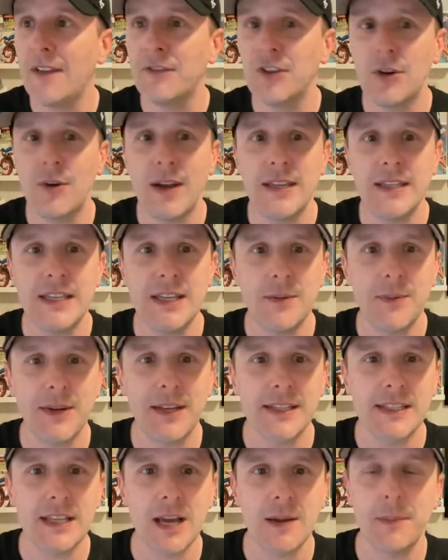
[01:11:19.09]
have no idea when
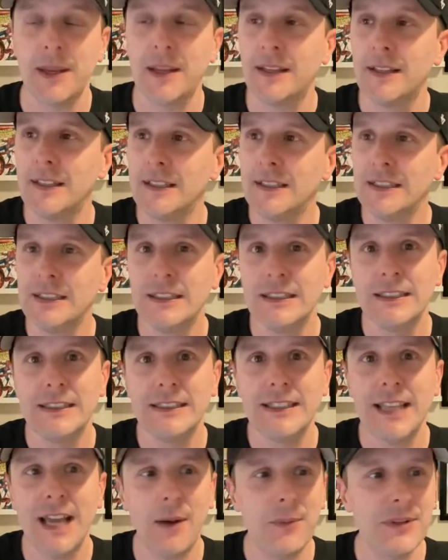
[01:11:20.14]
it's coming
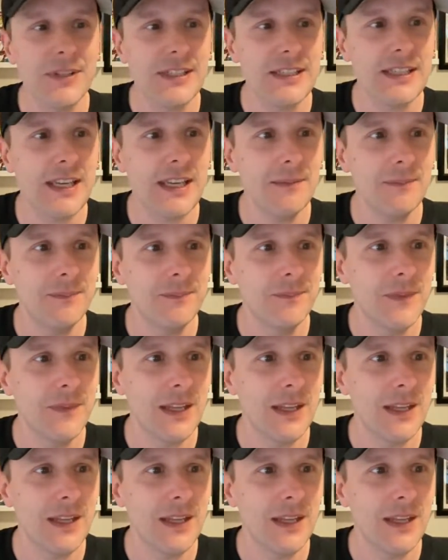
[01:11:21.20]
yeah, we'll see.